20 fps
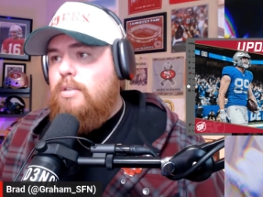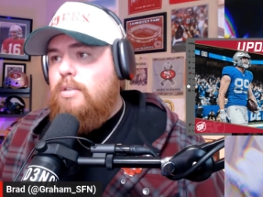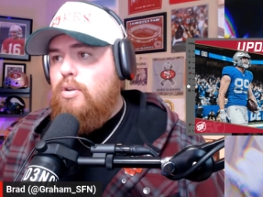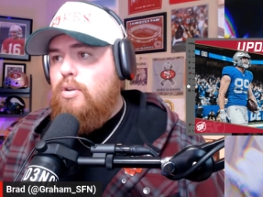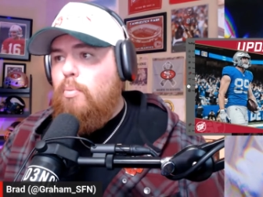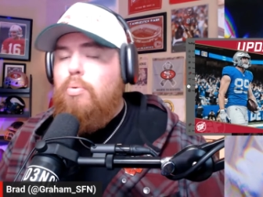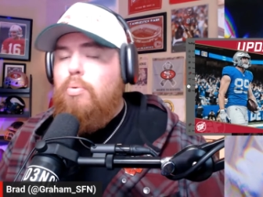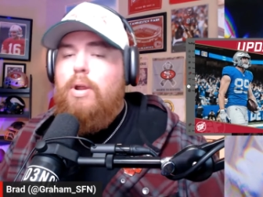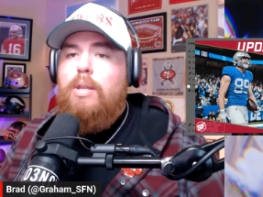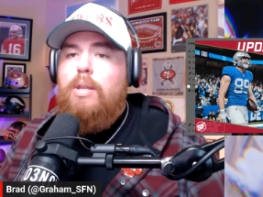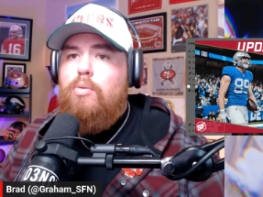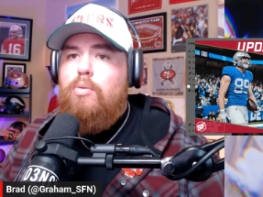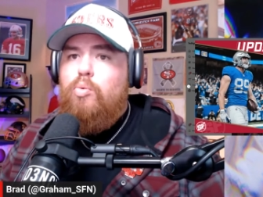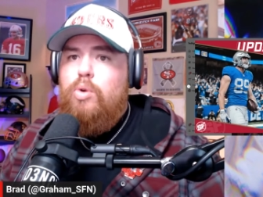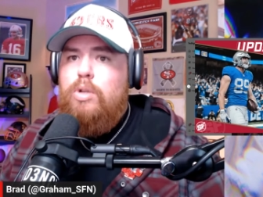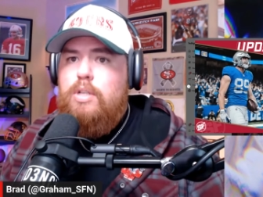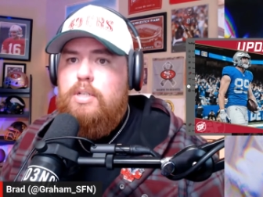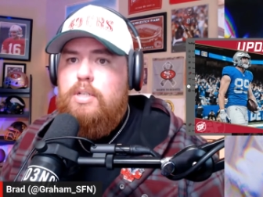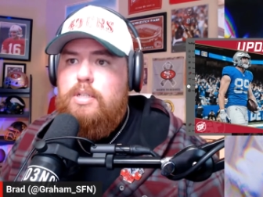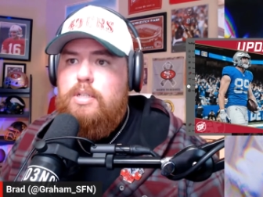So Brayden
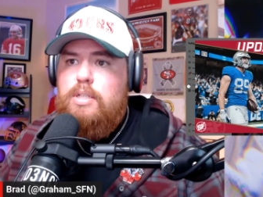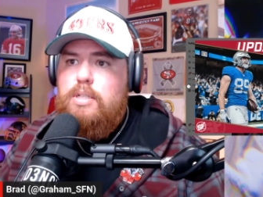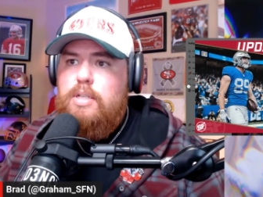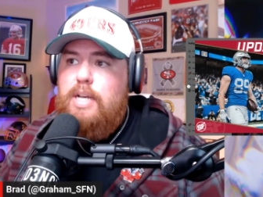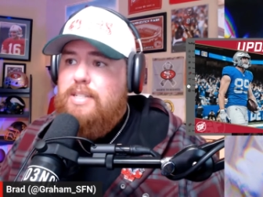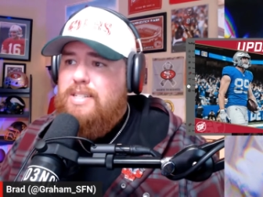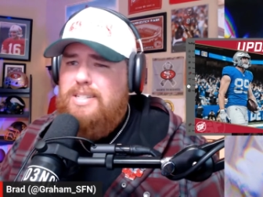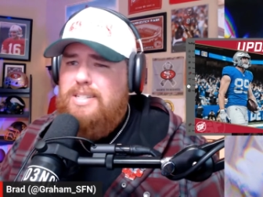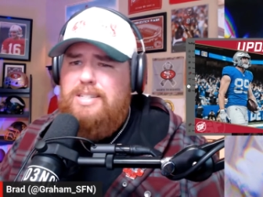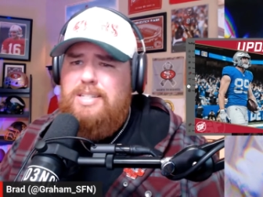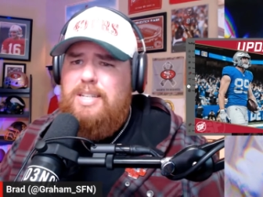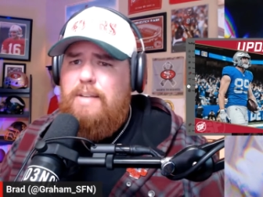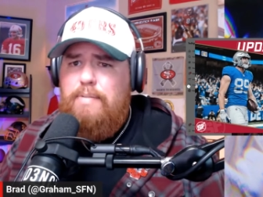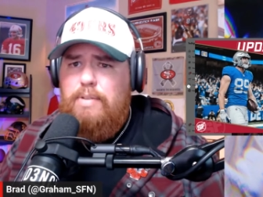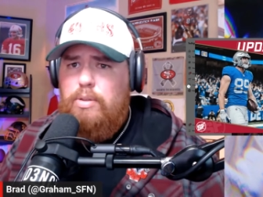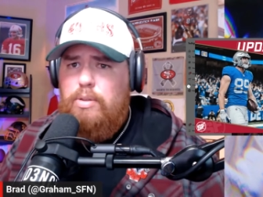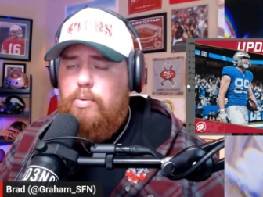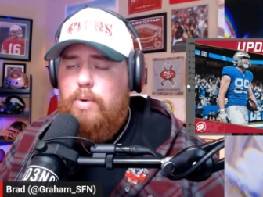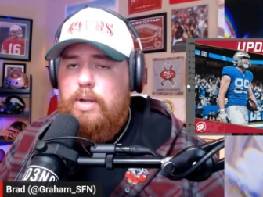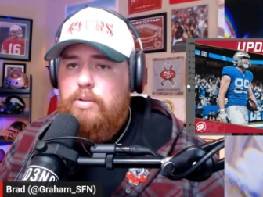Willis as a
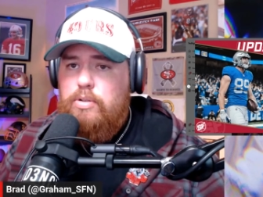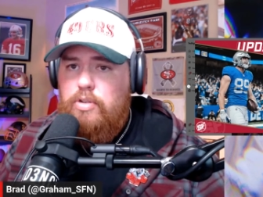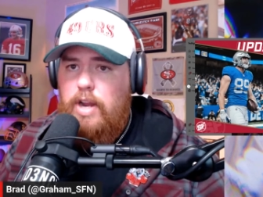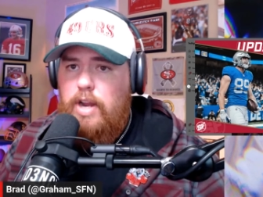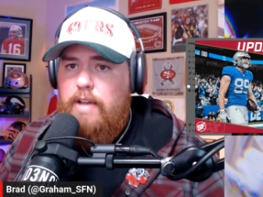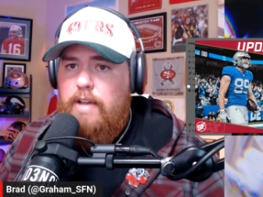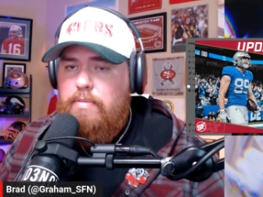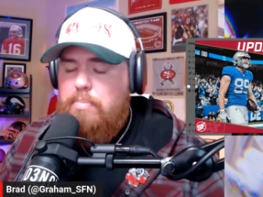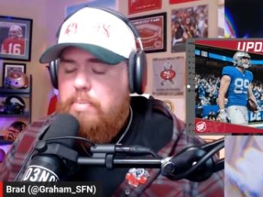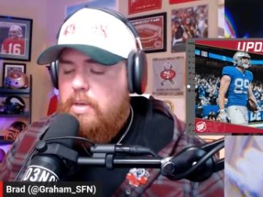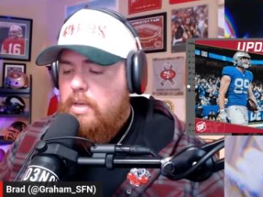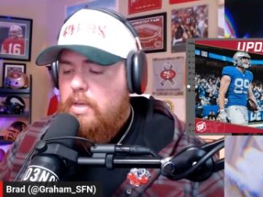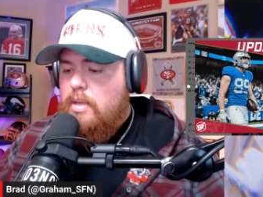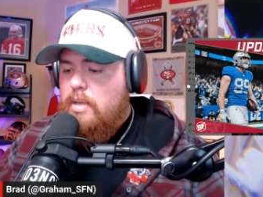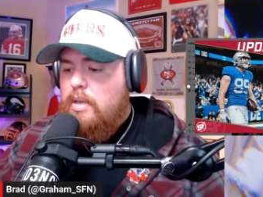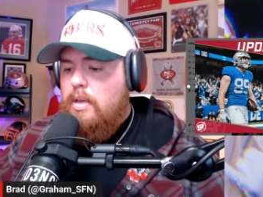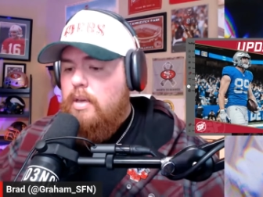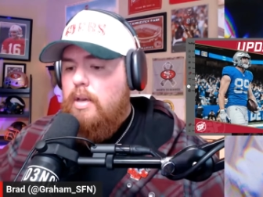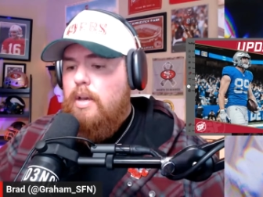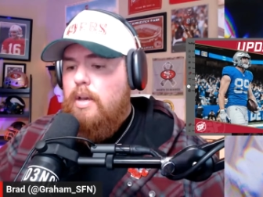7th round draft
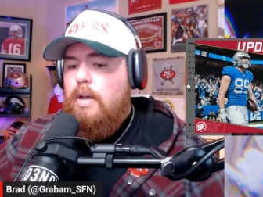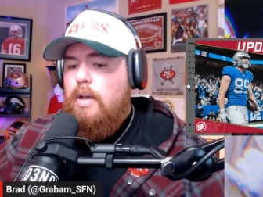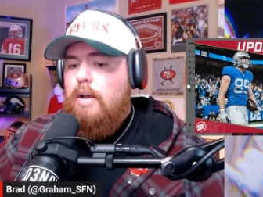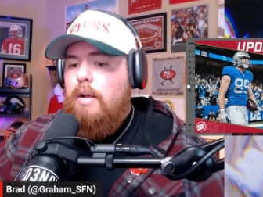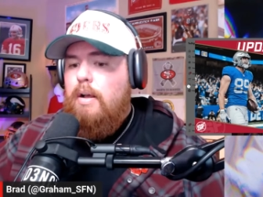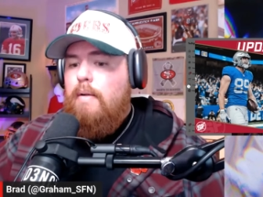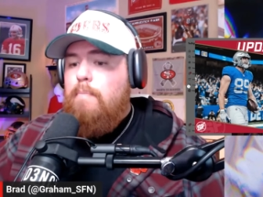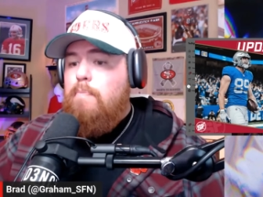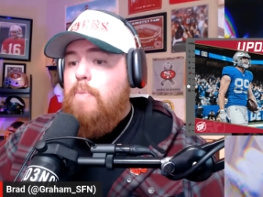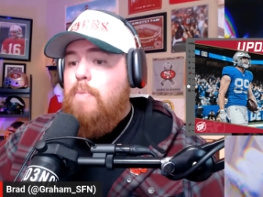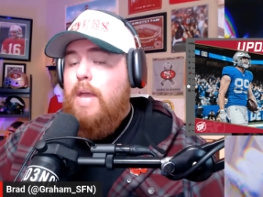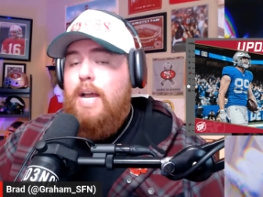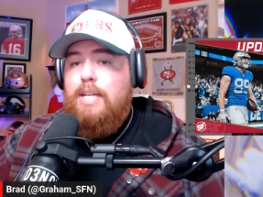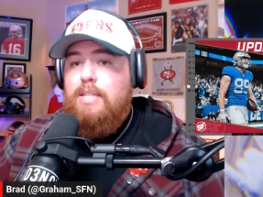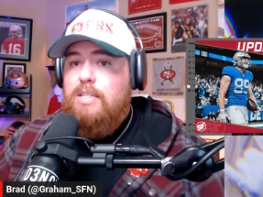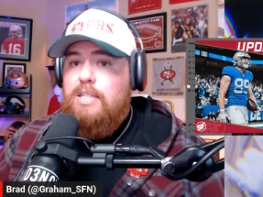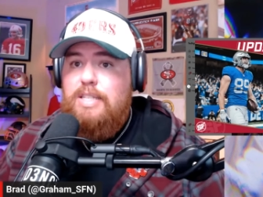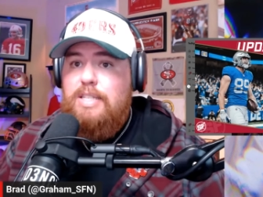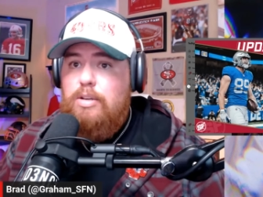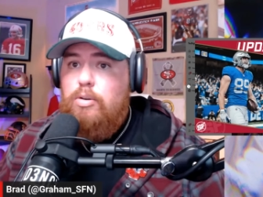pick
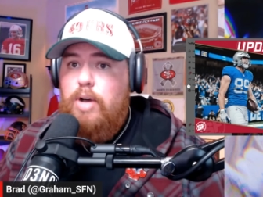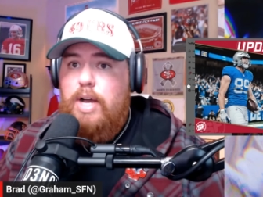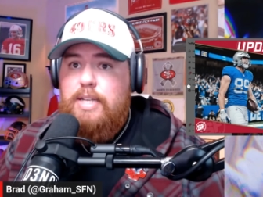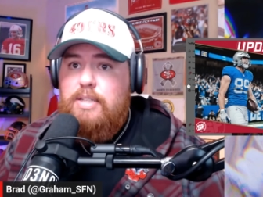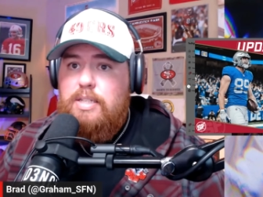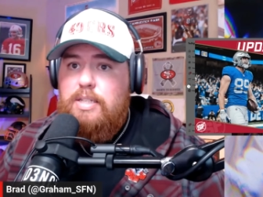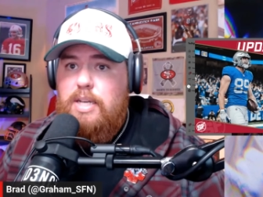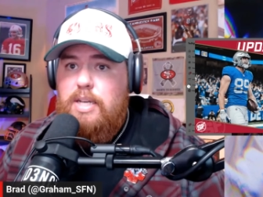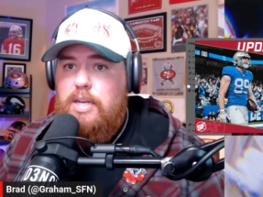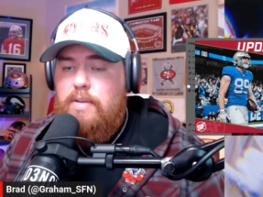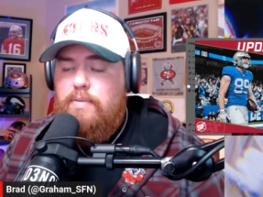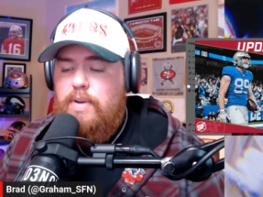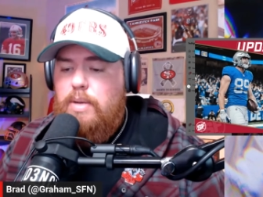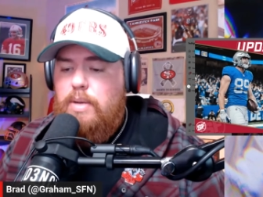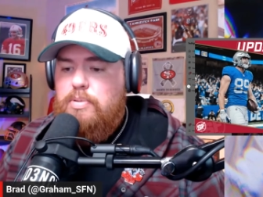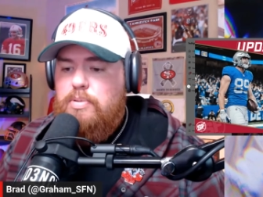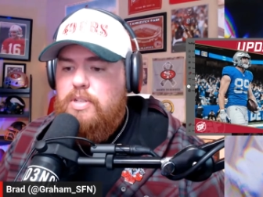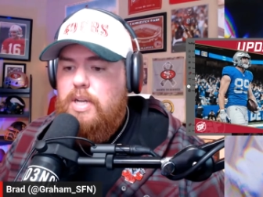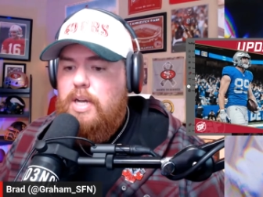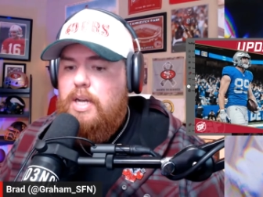still has a ton of
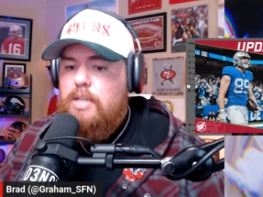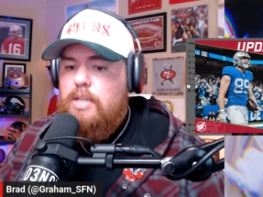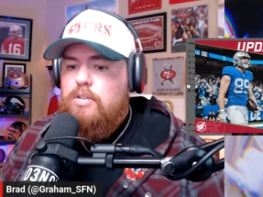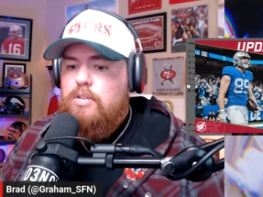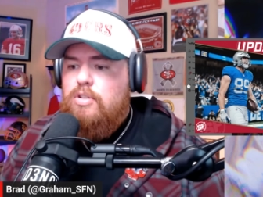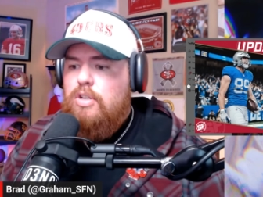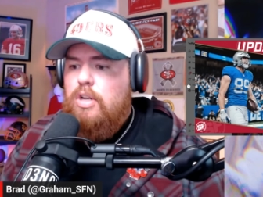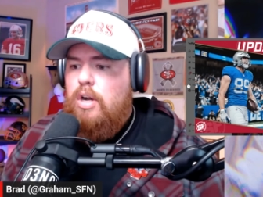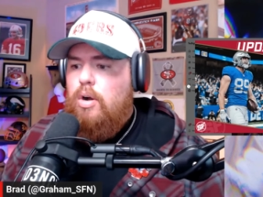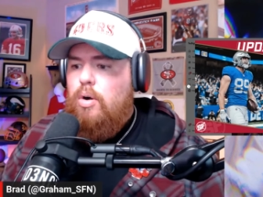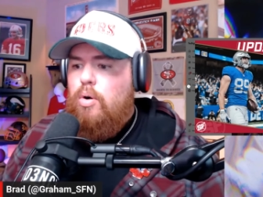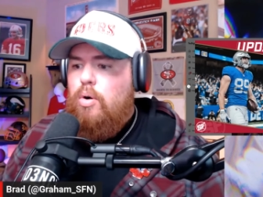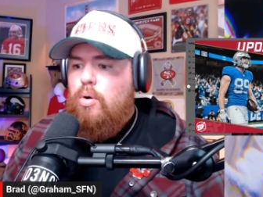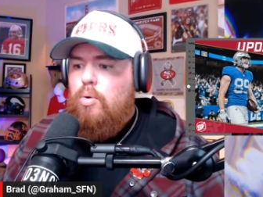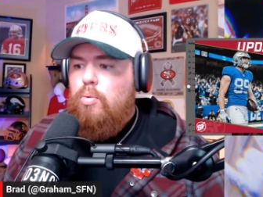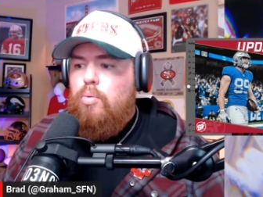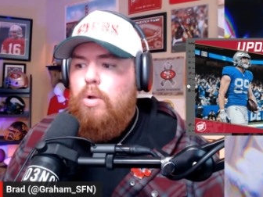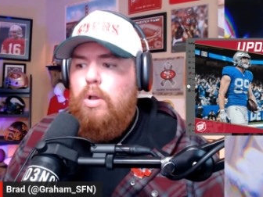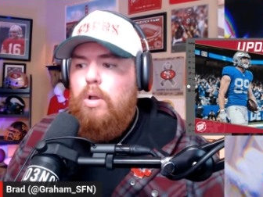upside. So